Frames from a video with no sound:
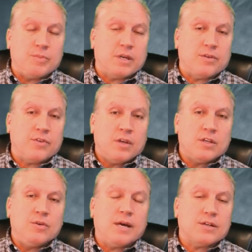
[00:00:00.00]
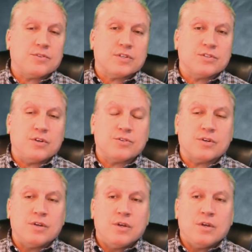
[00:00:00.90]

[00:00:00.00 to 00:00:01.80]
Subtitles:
because you got to 600.